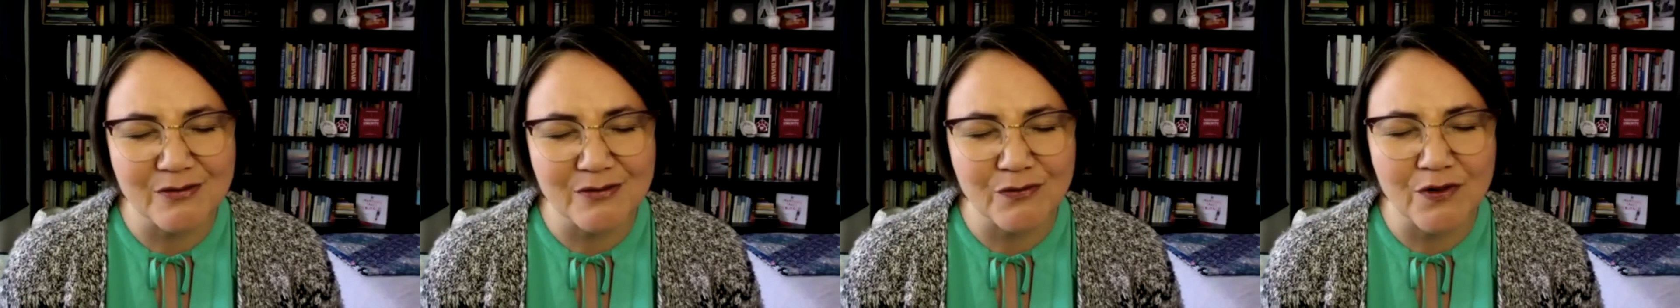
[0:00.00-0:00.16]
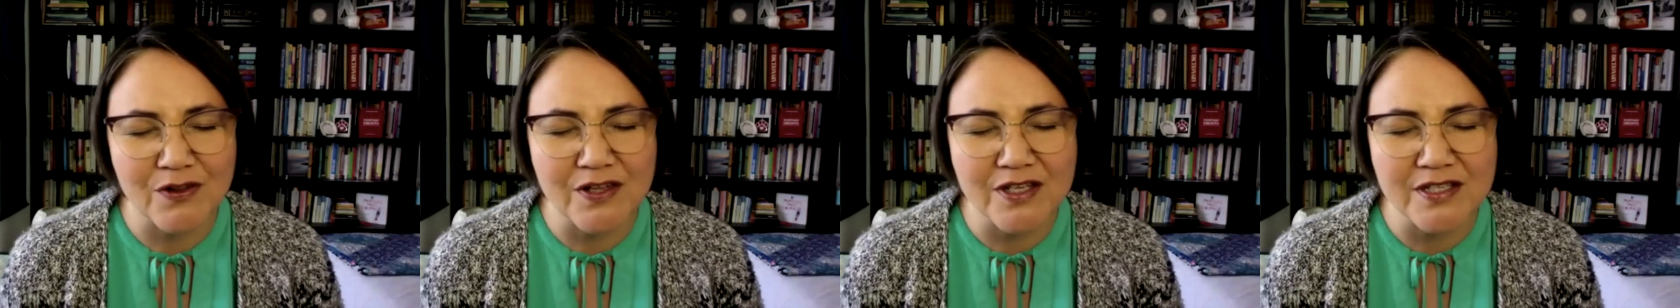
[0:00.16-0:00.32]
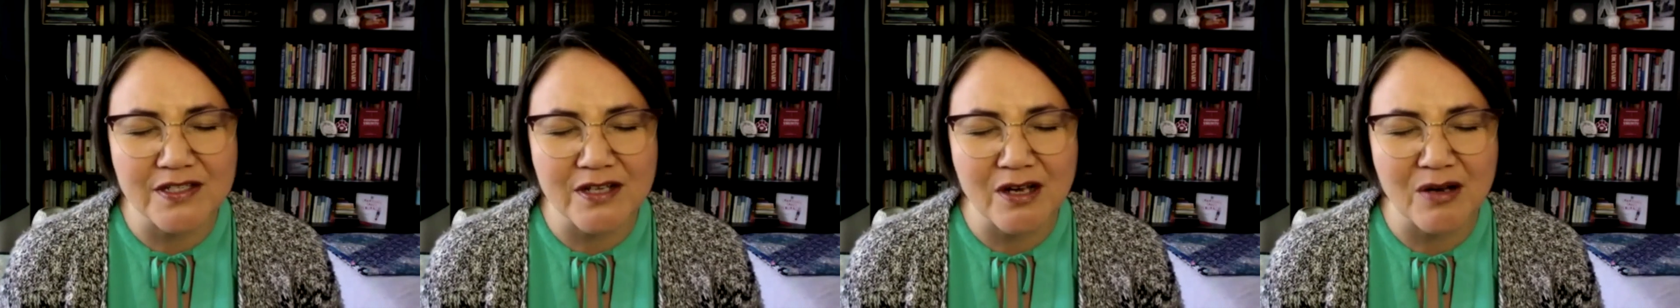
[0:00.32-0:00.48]
for
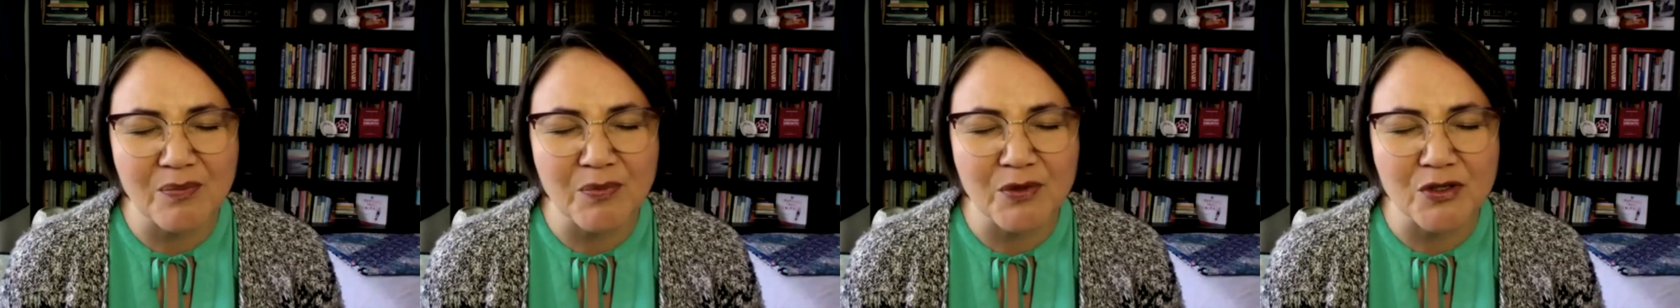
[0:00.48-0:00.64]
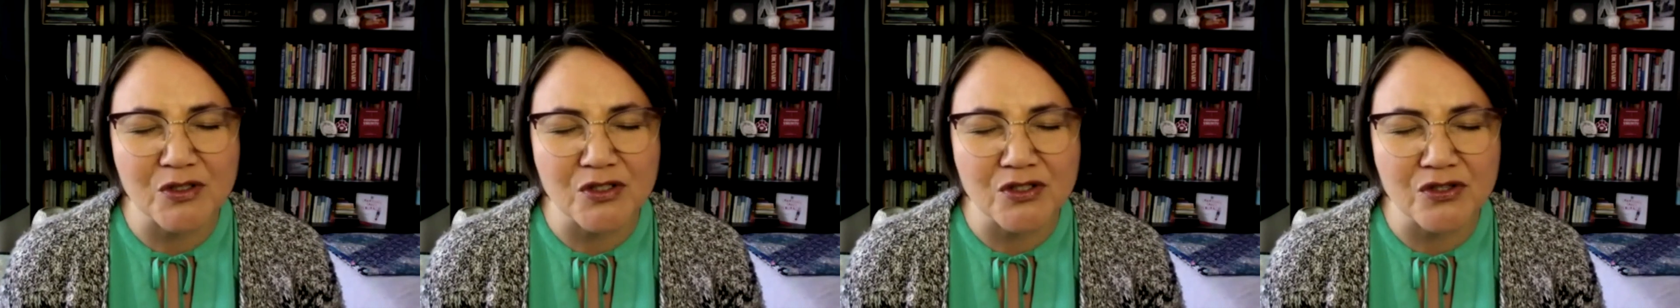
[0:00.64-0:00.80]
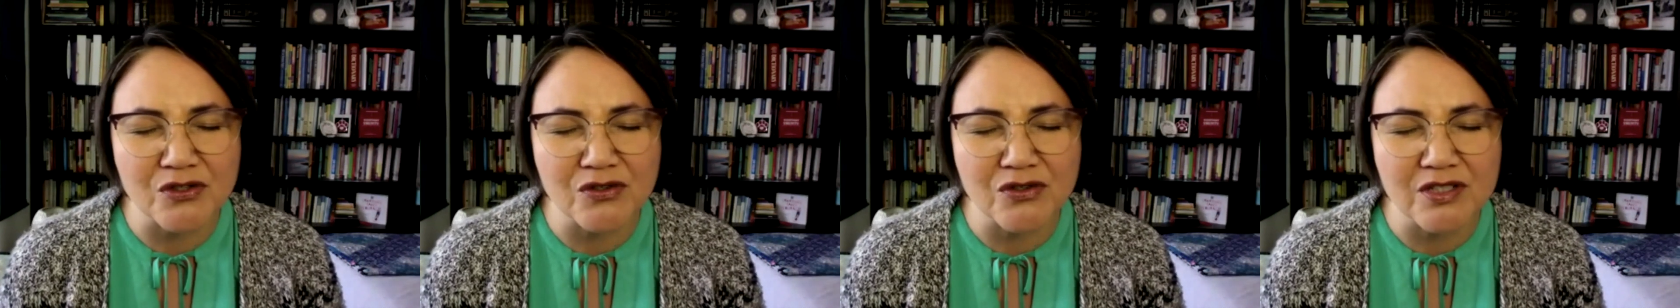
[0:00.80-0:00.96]
this
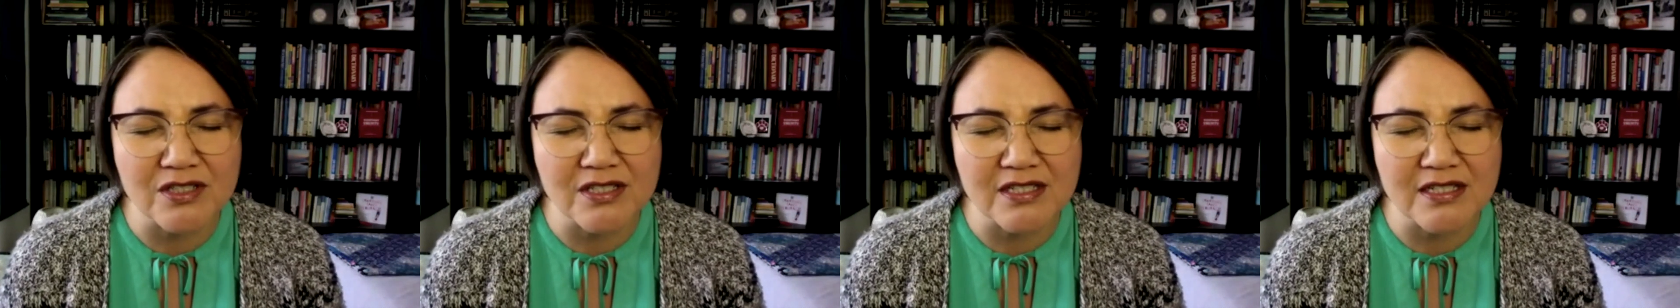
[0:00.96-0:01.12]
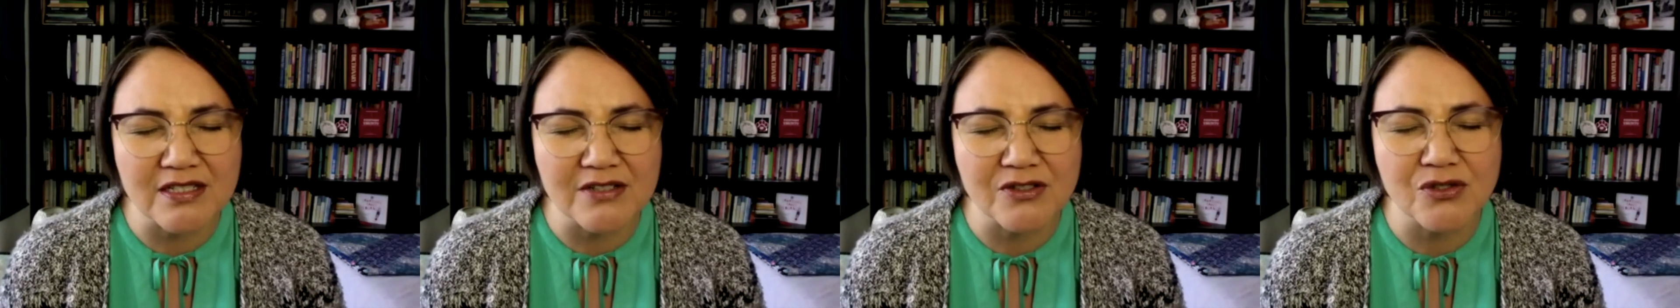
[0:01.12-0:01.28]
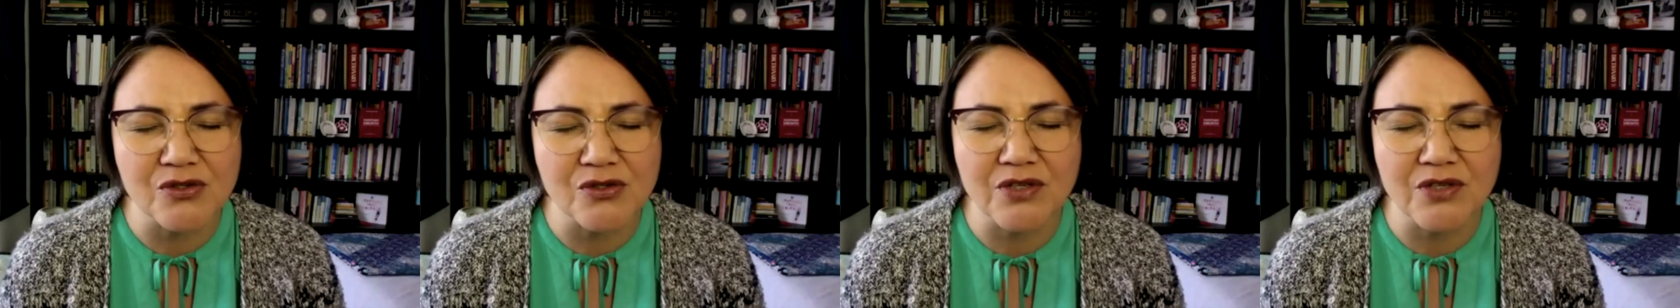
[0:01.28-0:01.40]
opportunity to